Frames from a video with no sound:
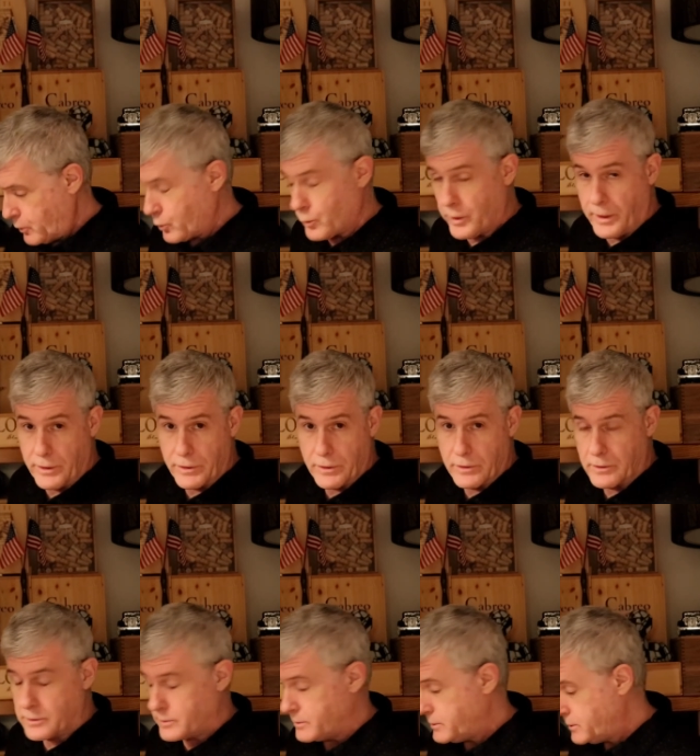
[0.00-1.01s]

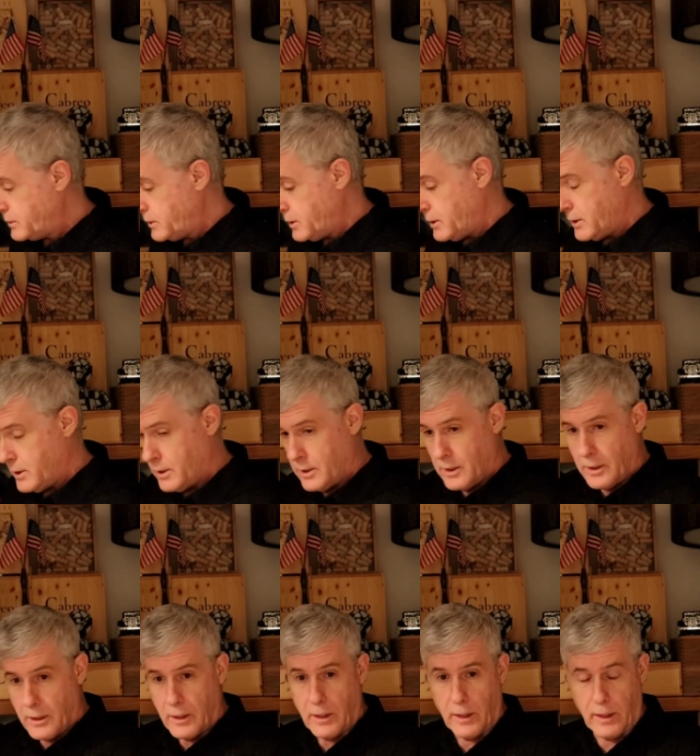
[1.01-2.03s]
regions,
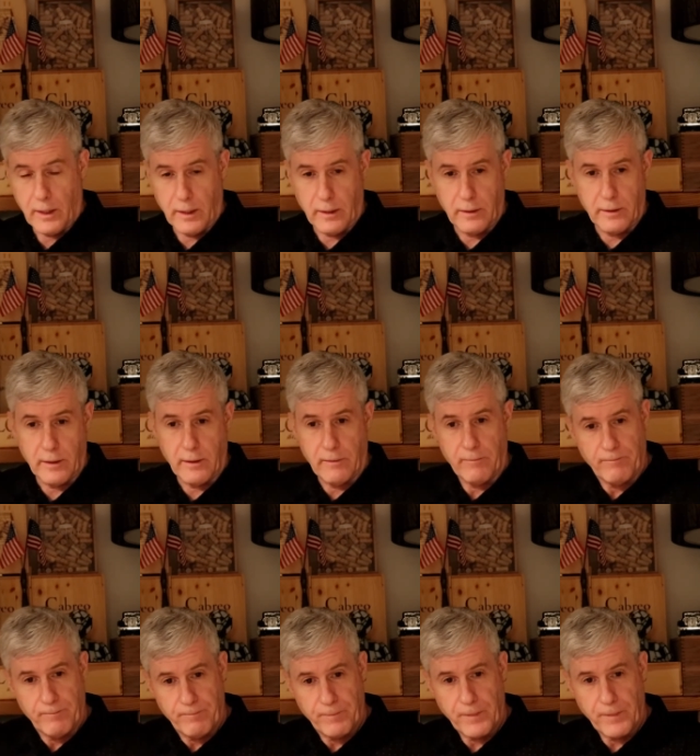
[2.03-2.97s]
and um,